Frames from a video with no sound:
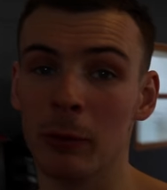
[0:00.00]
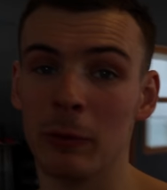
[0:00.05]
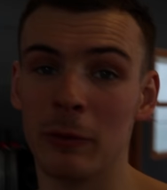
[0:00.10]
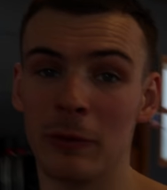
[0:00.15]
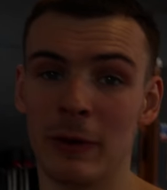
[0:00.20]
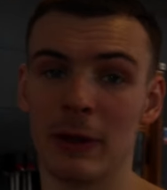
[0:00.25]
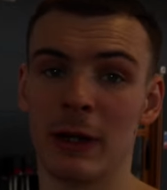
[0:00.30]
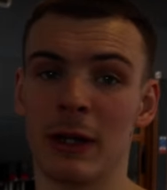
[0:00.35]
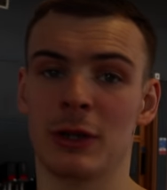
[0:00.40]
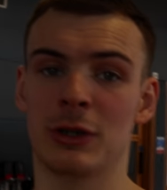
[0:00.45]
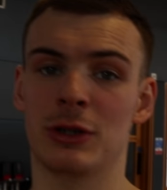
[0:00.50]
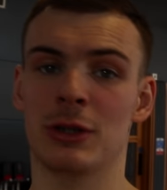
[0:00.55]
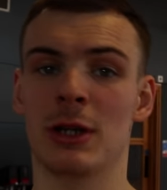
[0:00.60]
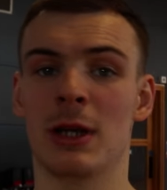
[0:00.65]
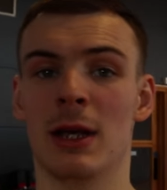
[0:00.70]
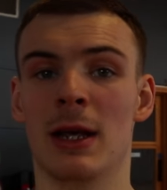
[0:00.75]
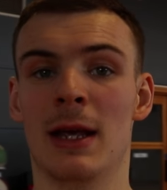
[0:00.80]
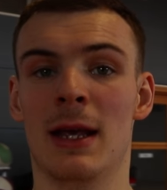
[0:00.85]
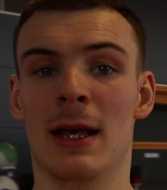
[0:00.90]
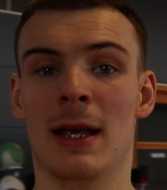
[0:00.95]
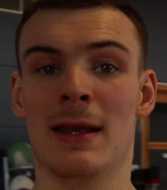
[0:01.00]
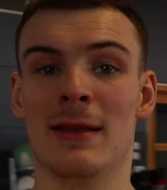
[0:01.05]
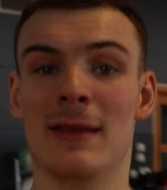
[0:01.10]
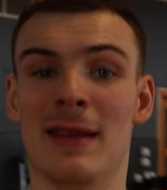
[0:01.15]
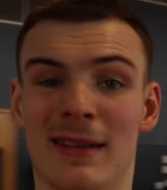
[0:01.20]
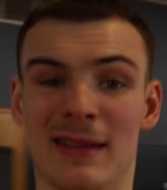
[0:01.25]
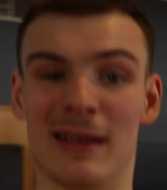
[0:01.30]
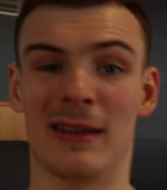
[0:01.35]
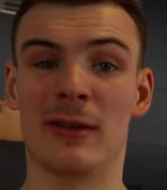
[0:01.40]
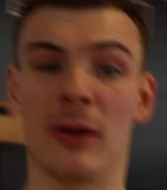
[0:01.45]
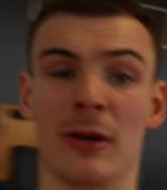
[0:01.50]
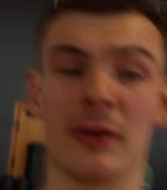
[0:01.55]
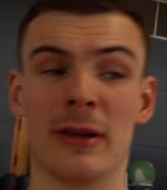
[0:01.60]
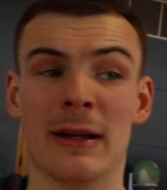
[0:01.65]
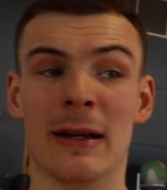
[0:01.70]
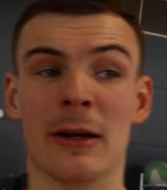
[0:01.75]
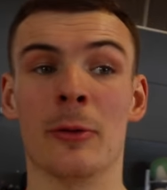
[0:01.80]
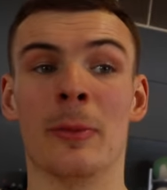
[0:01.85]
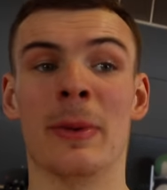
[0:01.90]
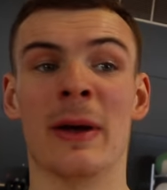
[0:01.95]
all finished. This is like the
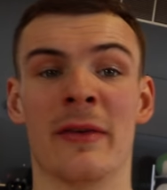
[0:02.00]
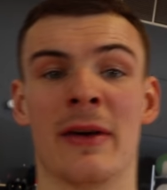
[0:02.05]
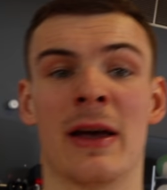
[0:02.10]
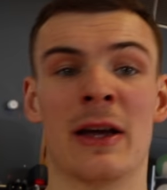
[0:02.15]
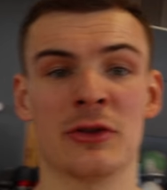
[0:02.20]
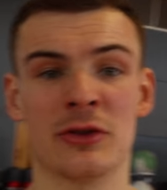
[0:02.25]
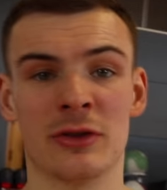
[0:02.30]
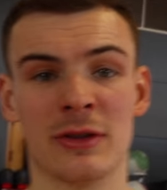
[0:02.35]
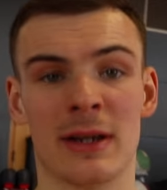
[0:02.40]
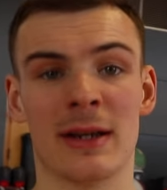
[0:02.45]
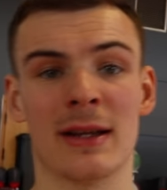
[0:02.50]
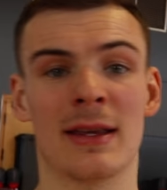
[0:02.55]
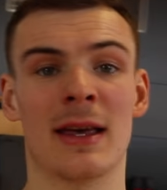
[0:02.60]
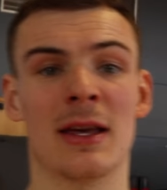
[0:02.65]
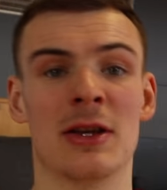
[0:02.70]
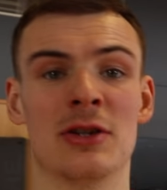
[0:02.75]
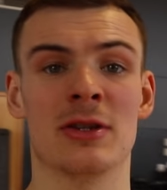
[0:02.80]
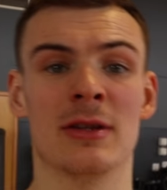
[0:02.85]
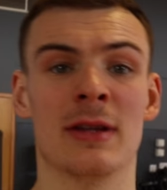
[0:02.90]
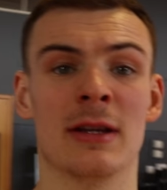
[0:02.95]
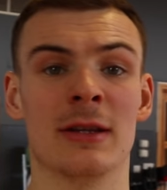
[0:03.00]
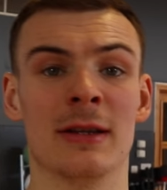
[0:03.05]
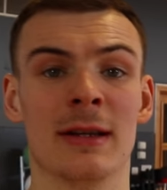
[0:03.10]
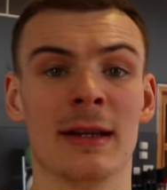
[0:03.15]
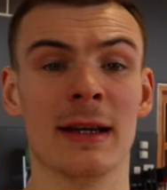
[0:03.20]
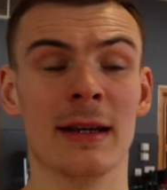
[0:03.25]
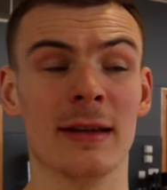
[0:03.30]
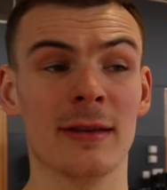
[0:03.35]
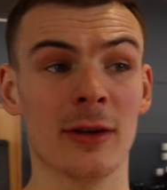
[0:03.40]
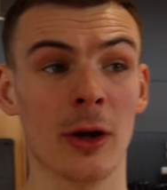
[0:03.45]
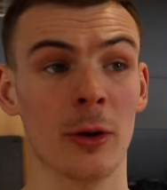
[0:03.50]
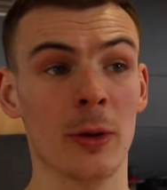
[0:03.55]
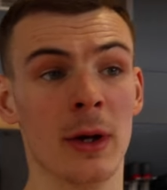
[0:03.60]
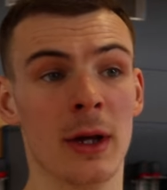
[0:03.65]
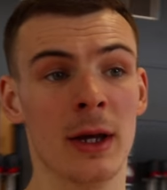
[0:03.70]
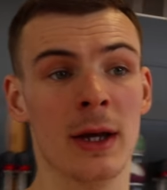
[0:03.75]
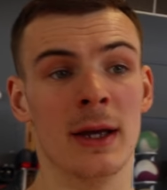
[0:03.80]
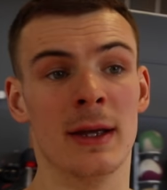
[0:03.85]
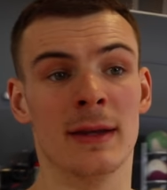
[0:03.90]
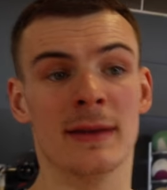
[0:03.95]
little bit of extra dedication that you need. So
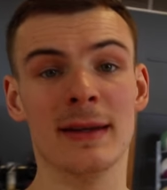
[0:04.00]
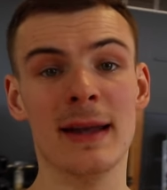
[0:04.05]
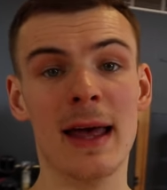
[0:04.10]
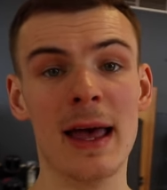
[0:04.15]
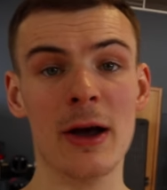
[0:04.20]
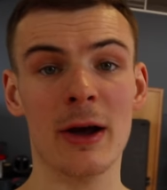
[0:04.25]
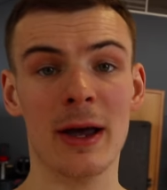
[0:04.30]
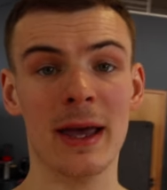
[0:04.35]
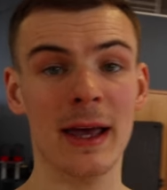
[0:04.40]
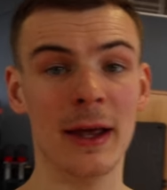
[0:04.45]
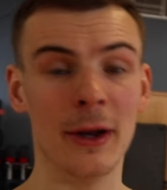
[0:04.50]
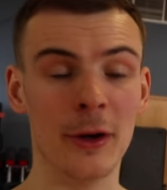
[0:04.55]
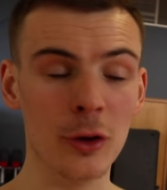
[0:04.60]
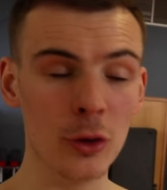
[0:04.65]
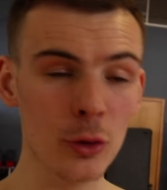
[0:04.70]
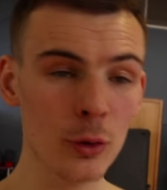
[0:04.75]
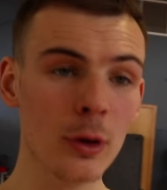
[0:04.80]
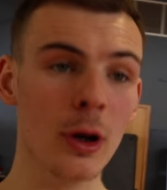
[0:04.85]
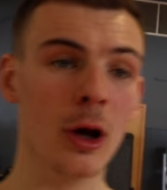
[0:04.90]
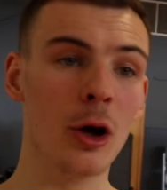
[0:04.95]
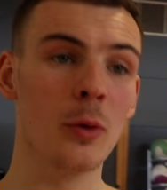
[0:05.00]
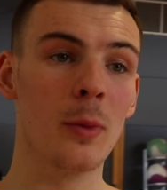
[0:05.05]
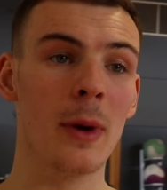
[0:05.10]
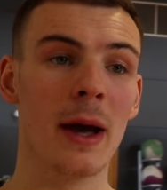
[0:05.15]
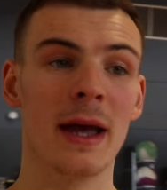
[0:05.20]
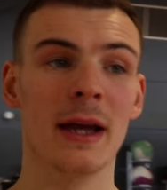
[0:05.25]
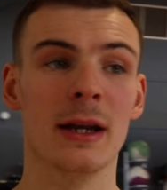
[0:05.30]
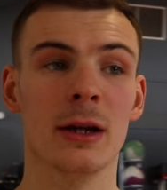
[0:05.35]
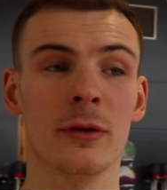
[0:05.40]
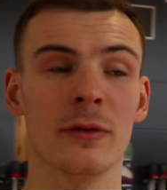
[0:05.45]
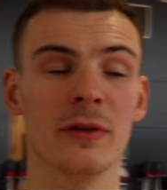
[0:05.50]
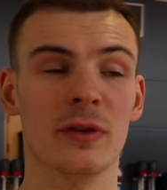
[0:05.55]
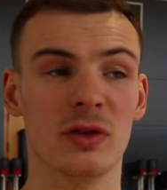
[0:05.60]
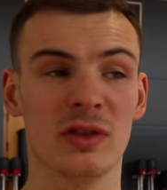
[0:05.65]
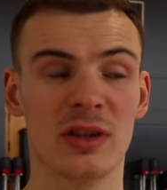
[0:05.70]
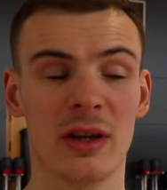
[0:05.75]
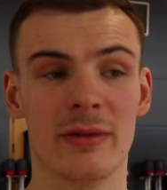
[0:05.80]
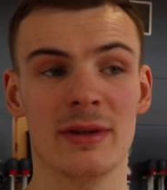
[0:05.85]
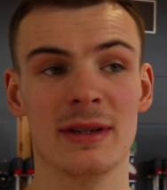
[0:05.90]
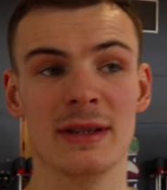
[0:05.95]
today I hit a new low weigh-in of
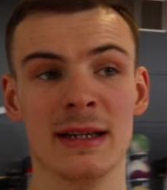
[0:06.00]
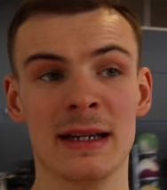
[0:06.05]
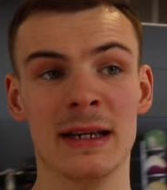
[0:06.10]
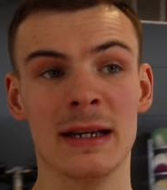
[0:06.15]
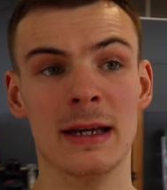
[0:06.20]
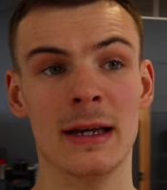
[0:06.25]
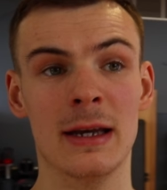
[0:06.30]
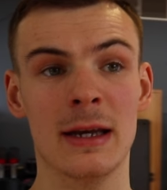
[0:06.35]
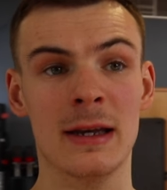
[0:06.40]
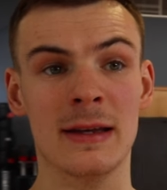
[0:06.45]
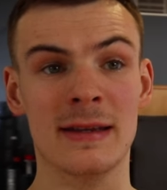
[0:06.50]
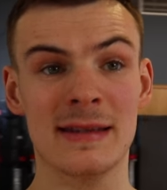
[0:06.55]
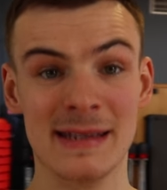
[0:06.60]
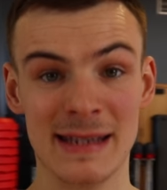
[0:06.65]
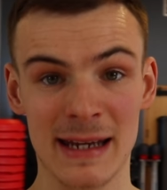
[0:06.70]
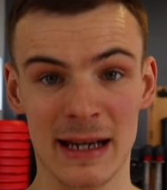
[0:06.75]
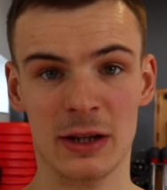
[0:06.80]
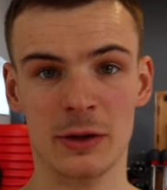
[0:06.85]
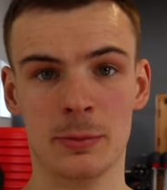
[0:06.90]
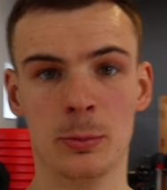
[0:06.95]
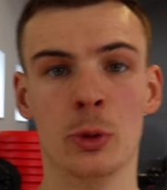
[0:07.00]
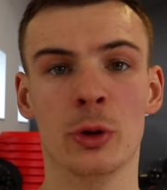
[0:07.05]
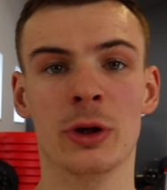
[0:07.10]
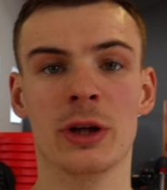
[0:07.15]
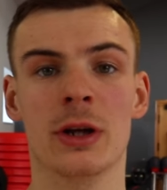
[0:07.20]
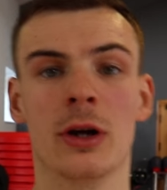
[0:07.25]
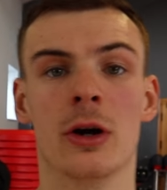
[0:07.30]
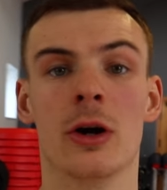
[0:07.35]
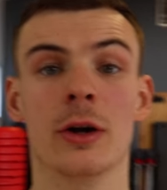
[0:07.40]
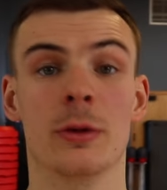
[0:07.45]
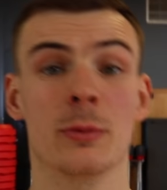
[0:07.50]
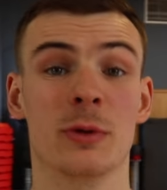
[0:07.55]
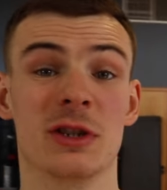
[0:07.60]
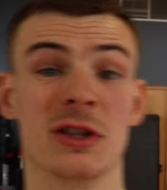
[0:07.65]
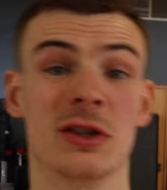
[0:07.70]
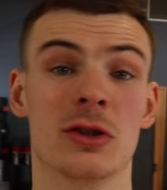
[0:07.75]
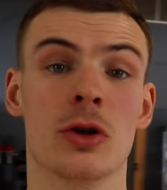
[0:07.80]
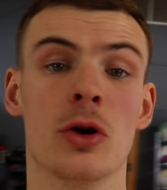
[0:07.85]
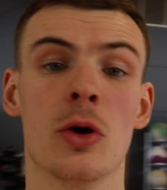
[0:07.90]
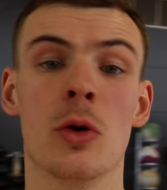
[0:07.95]
76.9, which
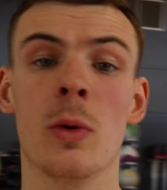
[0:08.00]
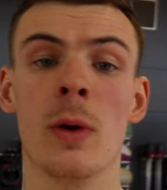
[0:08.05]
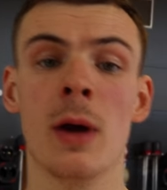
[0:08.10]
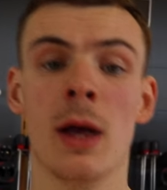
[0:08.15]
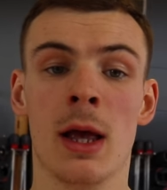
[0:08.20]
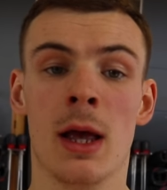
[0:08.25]
is cool.